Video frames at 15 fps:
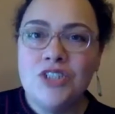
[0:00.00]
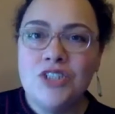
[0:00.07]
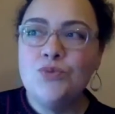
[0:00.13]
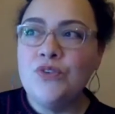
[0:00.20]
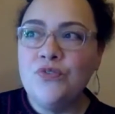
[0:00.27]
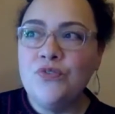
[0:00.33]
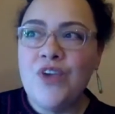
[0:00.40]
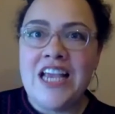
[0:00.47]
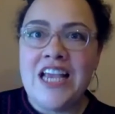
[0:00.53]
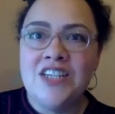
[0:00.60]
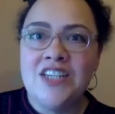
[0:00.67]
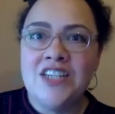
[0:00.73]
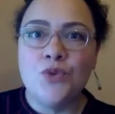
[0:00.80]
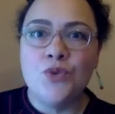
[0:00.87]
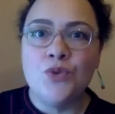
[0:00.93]
this is what
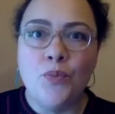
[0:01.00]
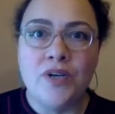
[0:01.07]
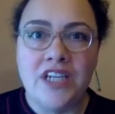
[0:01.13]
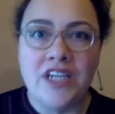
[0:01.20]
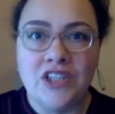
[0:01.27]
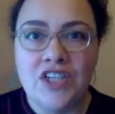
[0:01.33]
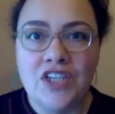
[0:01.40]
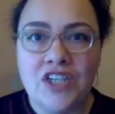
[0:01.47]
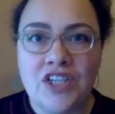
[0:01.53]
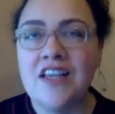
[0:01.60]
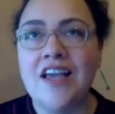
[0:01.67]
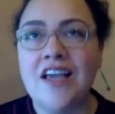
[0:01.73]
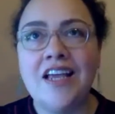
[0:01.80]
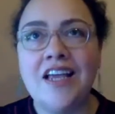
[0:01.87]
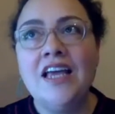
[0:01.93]
phased reopening
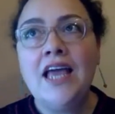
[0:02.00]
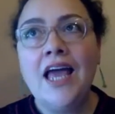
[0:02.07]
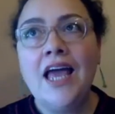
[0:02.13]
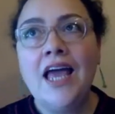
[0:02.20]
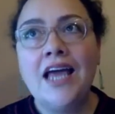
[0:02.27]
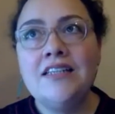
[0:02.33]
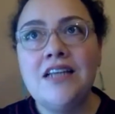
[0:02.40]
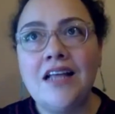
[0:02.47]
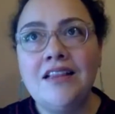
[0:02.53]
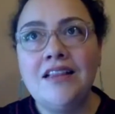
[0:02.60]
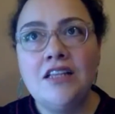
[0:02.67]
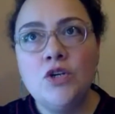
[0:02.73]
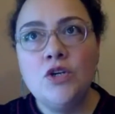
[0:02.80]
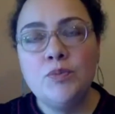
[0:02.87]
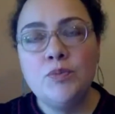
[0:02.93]
looks like. And it's
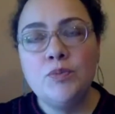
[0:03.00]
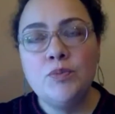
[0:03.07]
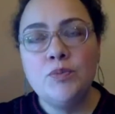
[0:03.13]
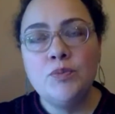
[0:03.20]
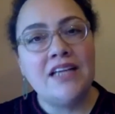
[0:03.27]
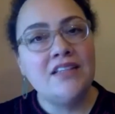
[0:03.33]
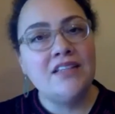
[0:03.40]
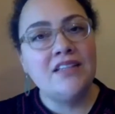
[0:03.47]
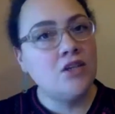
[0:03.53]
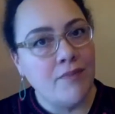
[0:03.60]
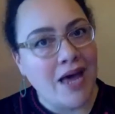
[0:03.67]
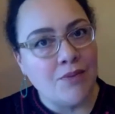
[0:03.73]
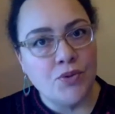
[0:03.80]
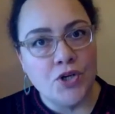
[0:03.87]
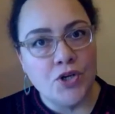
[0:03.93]
not that those plans are
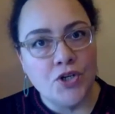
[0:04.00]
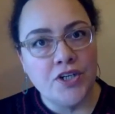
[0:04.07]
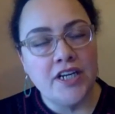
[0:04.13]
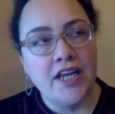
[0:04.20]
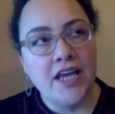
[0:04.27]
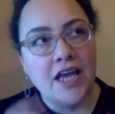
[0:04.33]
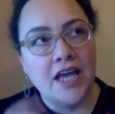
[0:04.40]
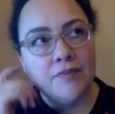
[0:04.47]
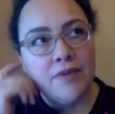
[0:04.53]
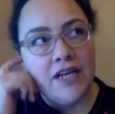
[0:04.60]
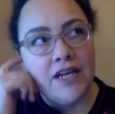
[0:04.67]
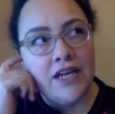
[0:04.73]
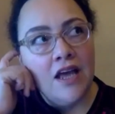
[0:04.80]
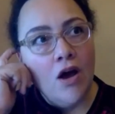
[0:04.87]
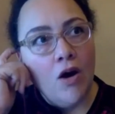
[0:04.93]
on the back burner
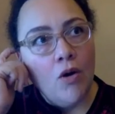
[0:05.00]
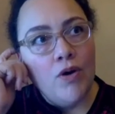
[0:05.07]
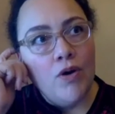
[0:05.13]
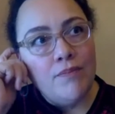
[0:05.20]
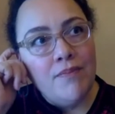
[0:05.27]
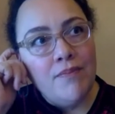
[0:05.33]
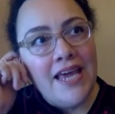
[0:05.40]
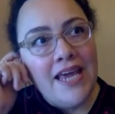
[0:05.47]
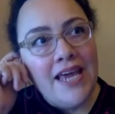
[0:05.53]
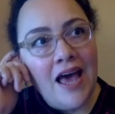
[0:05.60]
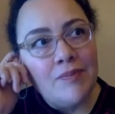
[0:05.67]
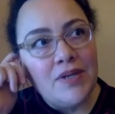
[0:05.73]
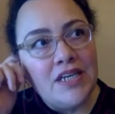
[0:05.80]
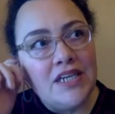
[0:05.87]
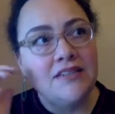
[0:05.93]
again, but what
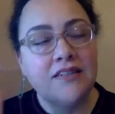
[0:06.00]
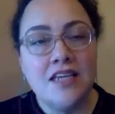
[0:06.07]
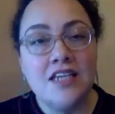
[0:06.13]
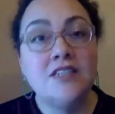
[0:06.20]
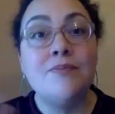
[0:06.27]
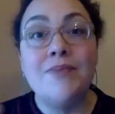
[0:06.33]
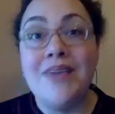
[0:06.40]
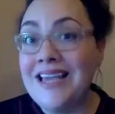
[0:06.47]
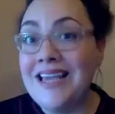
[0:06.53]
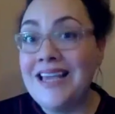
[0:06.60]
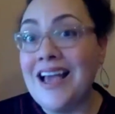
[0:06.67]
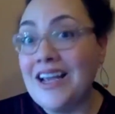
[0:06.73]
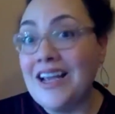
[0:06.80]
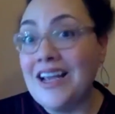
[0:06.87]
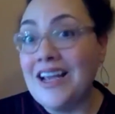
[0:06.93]
may happen is things
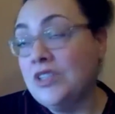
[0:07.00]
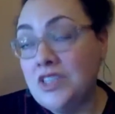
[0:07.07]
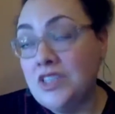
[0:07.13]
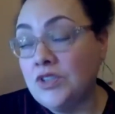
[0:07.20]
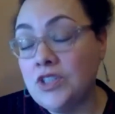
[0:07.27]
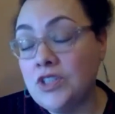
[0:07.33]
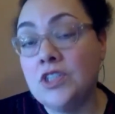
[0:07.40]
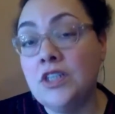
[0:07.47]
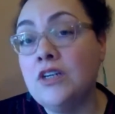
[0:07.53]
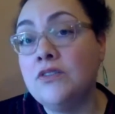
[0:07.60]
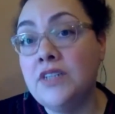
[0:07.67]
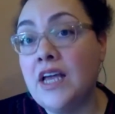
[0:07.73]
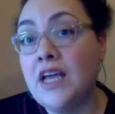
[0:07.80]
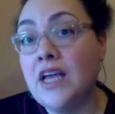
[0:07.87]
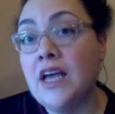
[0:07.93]
may actually start to
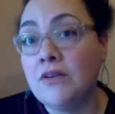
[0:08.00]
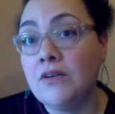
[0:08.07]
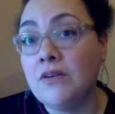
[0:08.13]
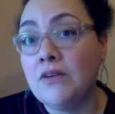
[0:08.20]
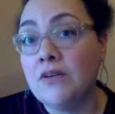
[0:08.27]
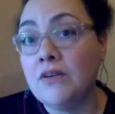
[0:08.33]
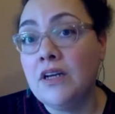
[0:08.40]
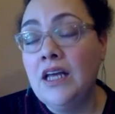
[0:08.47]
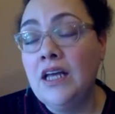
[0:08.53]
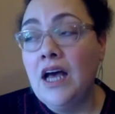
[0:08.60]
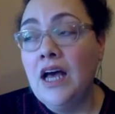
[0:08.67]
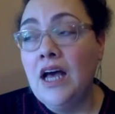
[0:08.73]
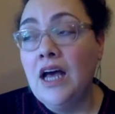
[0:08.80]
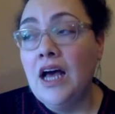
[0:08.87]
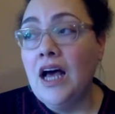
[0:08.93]
slow down.
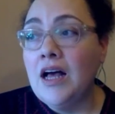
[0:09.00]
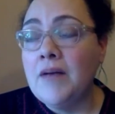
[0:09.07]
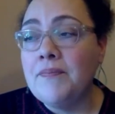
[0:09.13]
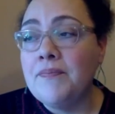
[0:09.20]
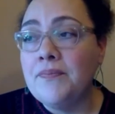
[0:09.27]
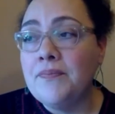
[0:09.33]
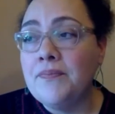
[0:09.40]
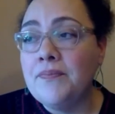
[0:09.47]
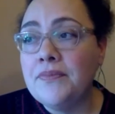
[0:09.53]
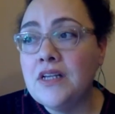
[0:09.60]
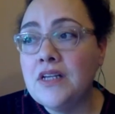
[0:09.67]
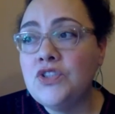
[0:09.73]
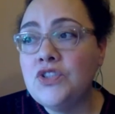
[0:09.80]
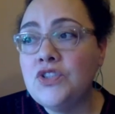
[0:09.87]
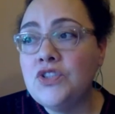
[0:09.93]
Yeah.
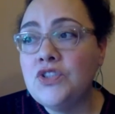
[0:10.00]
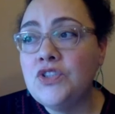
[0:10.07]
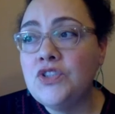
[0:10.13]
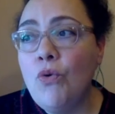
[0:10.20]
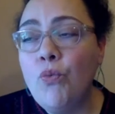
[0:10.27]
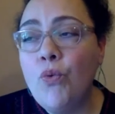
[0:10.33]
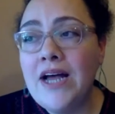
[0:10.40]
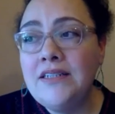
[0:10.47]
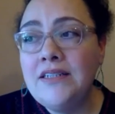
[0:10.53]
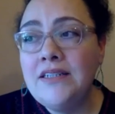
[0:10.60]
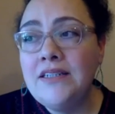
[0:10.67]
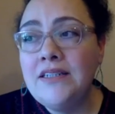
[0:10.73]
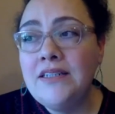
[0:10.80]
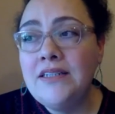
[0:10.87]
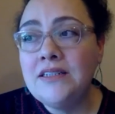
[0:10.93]
So
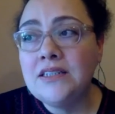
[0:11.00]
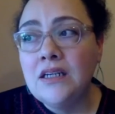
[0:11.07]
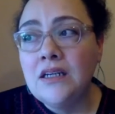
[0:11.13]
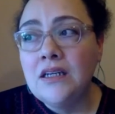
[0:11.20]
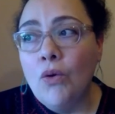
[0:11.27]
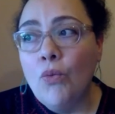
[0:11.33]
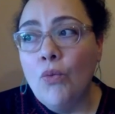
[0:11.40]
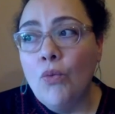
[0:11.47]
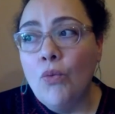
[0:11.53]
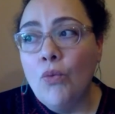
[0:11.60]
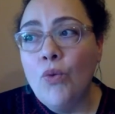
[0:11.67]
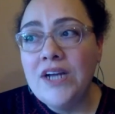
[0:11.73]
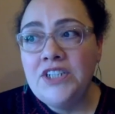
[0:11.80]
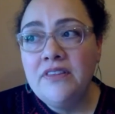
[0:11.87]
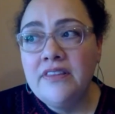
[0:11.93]
what
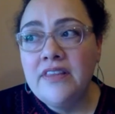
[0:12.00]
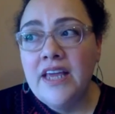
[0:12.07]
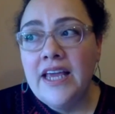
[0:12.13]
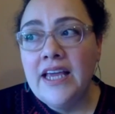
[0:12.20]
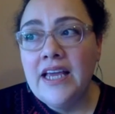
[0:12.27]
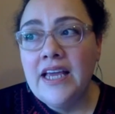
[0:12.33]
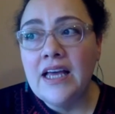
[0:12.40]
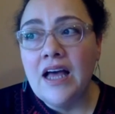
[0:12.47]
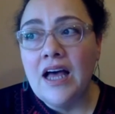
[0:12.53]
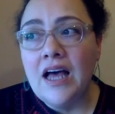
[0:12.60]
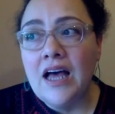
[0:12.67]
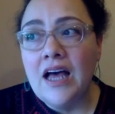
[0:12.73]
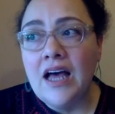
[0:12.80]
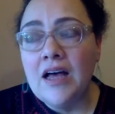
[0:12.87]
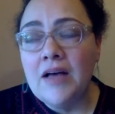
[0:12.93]
what do you think